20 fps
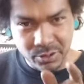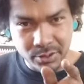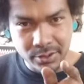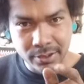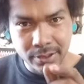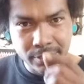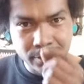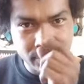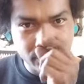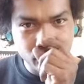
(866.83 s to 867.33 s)

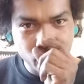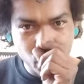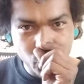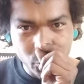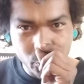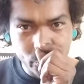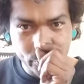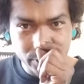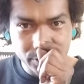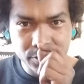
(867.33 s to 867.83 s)
the, the
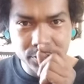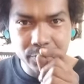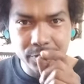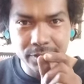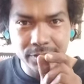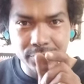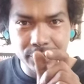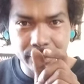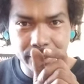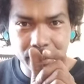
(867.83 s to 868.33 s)
warping
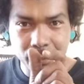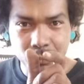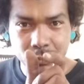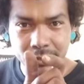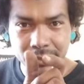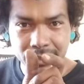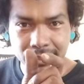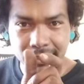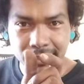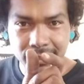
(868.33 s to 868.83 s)
strings are like
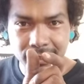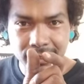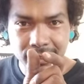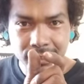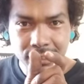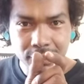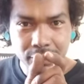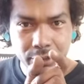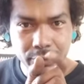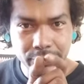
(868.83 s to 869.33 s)
really
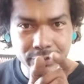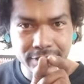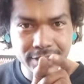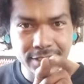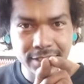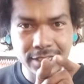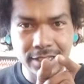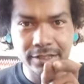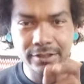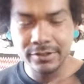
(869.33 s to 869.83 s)
close
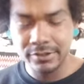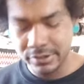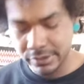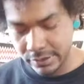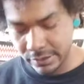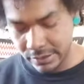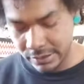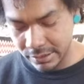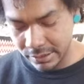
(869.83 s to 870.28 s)
together,